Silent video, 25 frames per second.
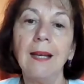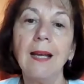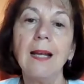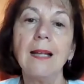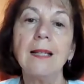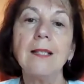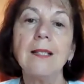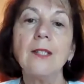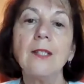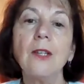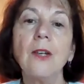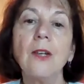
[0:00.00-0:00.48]

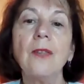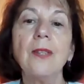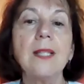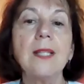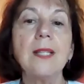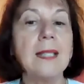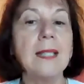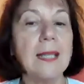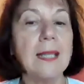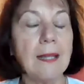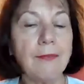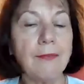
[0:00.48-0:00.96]
And so
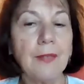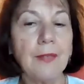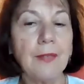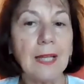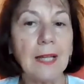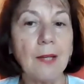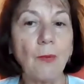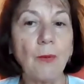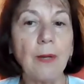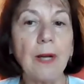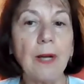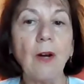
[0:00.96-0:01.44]
this
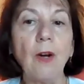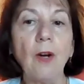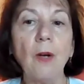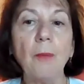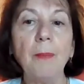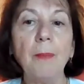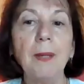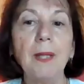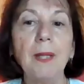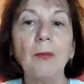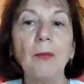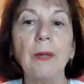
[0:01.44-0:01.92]
evening, we're
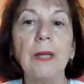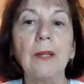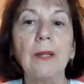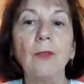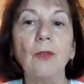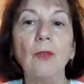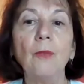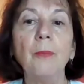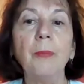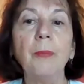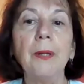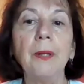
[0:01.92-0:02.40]
hoping that we can
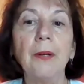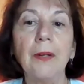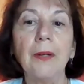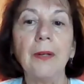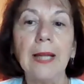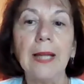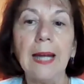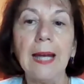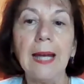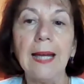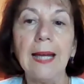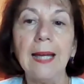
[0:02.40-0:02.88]
all be
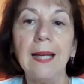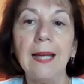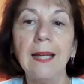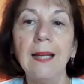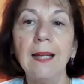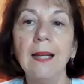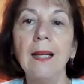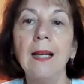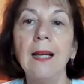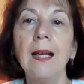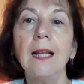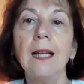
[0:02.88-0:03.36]
okay
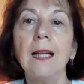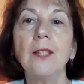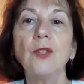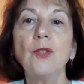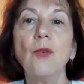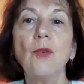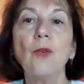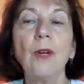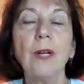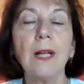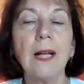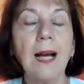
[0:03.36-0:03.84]
and
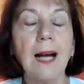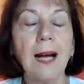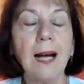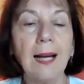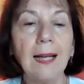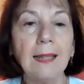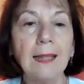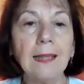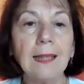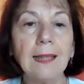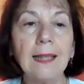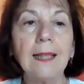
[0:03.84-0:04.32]
talk
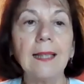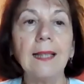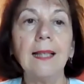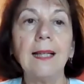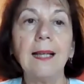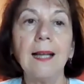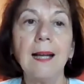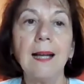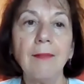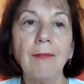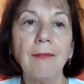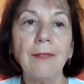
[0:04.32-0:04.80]
kindly
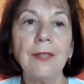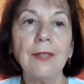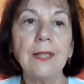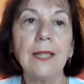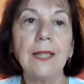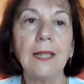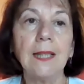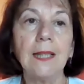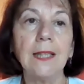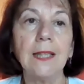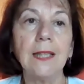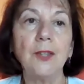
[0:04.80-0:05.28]
and
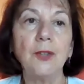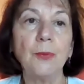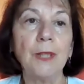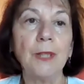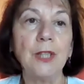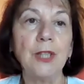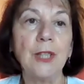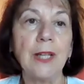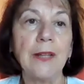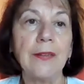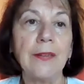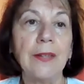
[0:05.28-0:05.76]
comfortingly to
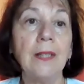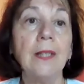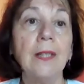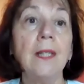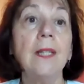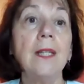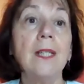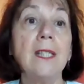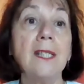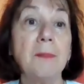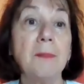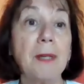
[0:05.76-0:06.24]
each other,
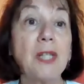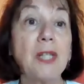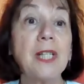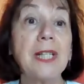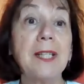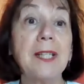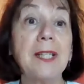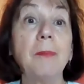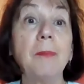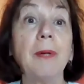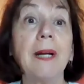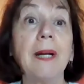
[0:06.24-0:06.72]
especially
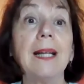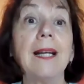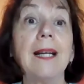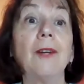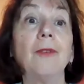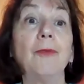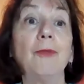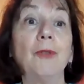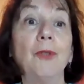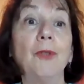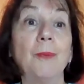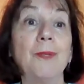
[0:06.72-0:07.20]
in the
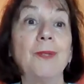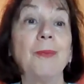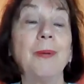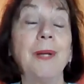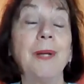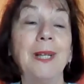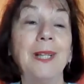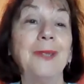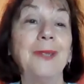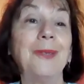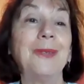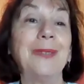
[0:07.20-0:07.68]
breakout rooms
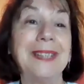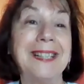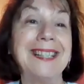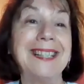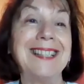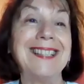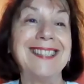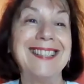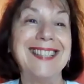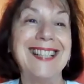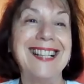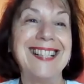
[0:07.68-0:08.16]
where you'll get
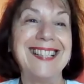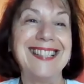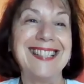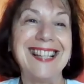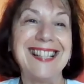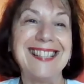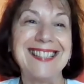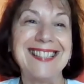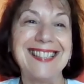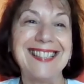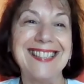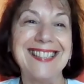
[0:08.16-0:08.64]
a chance
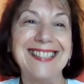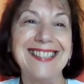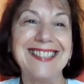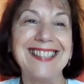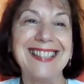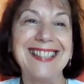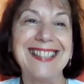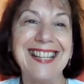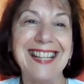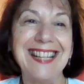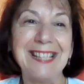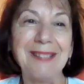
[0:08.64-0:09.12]
actually to
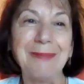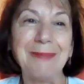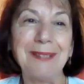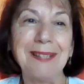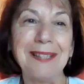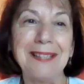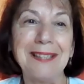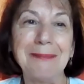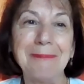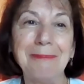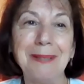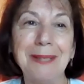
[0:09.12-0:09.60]
connect with
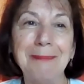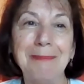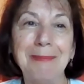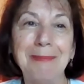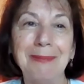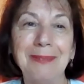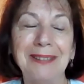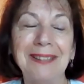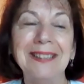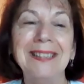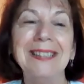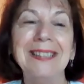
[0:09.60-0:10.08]
other
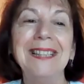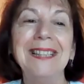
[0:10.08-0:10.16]
people